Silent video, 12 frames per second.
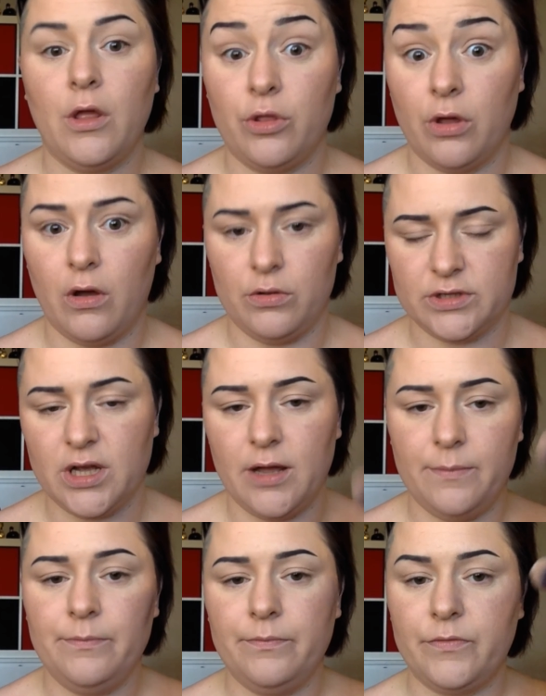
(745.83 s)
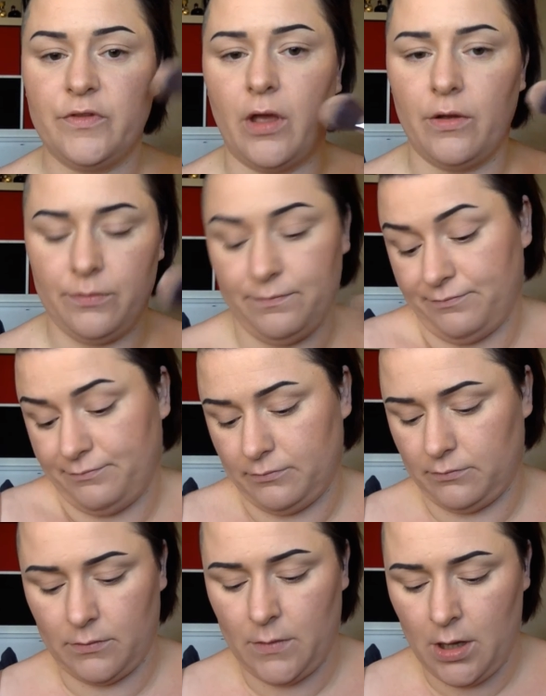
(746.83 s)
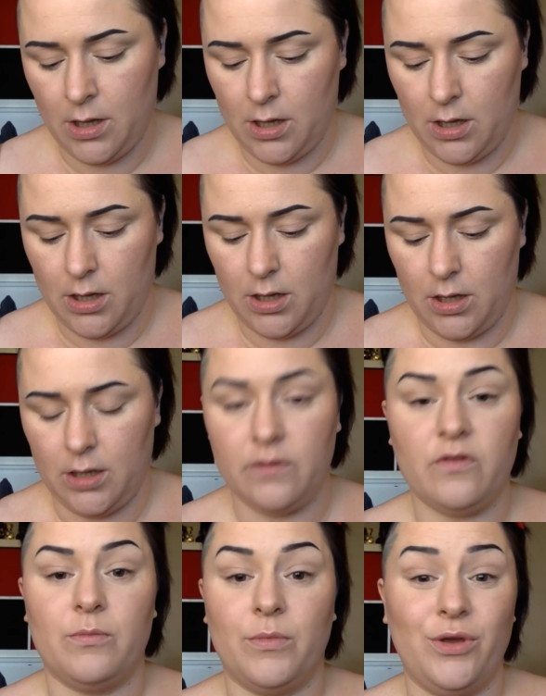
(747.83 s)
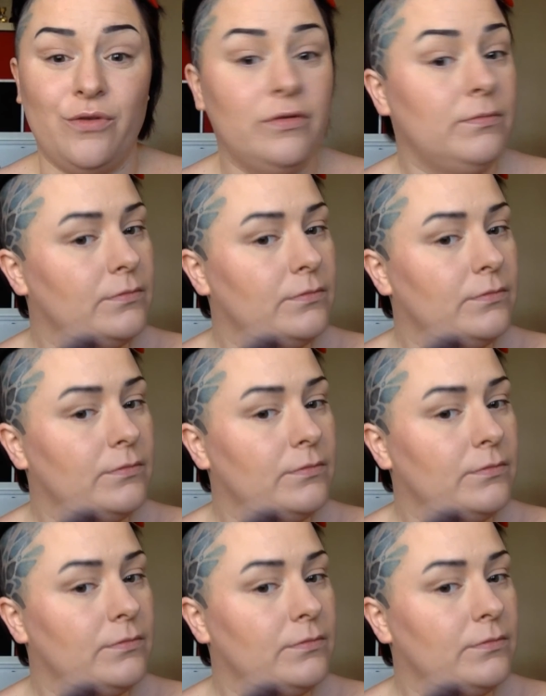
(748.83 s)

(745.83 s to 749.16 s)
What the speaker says: the whole time, so it doesn't move.